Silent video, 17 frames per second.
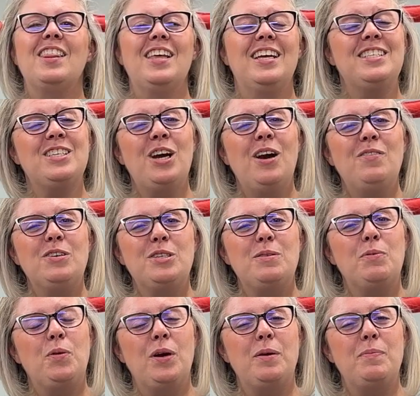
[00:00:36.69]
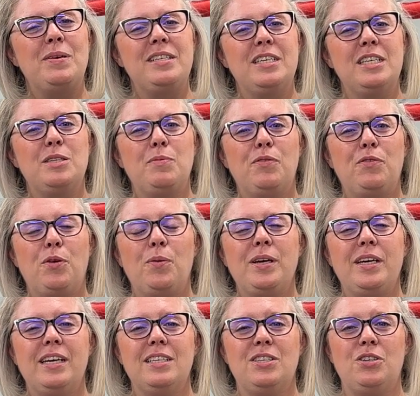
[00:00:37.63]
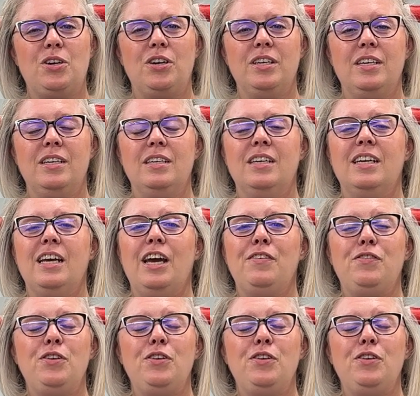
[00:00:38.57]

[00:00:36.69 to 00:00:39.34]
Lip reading: Let's cover some quick business before we get started.